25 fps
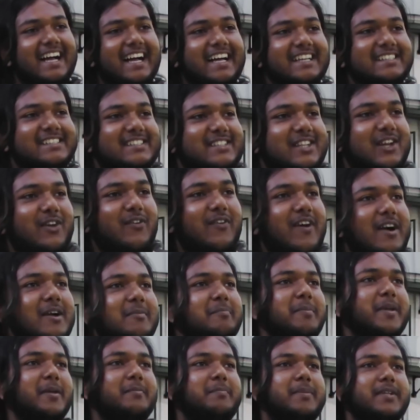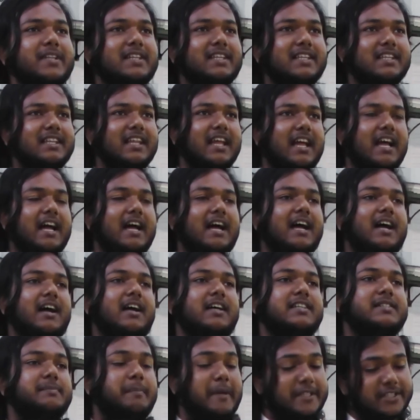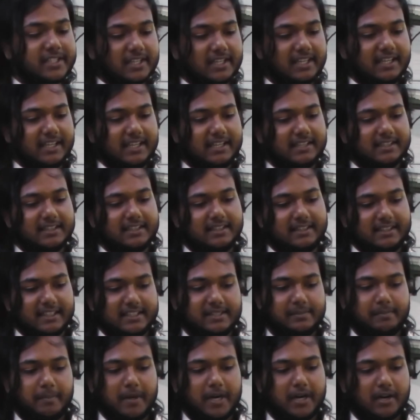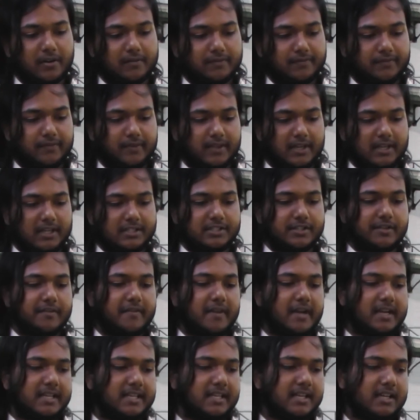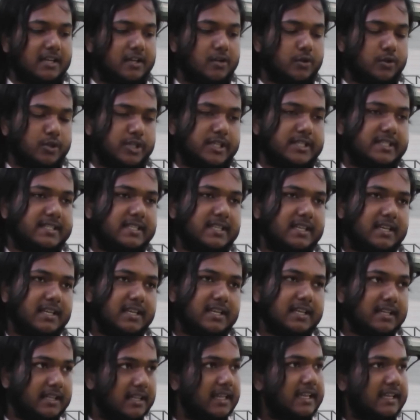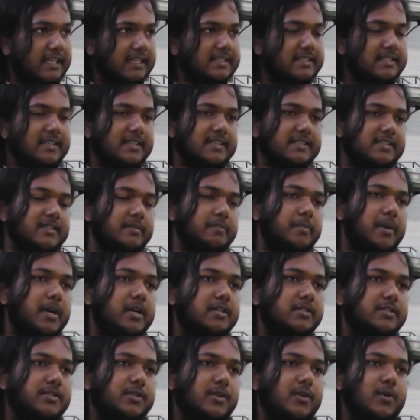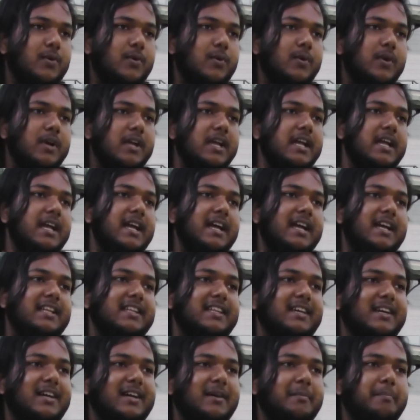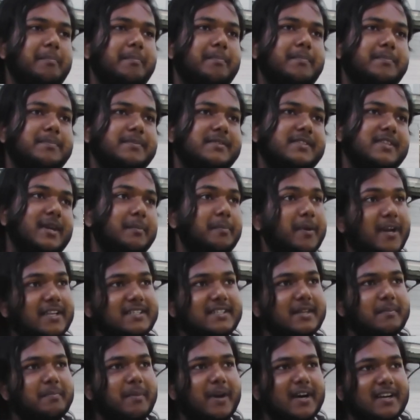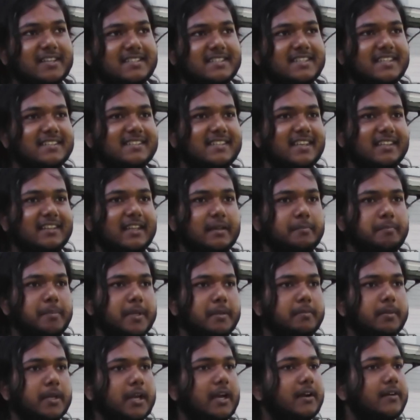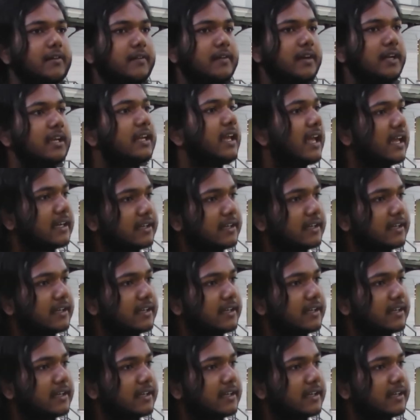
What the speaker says: Slovak people, especially in this part of Slovakia, Košice, it's the eastern part. So the surprising part is this thing, that people are really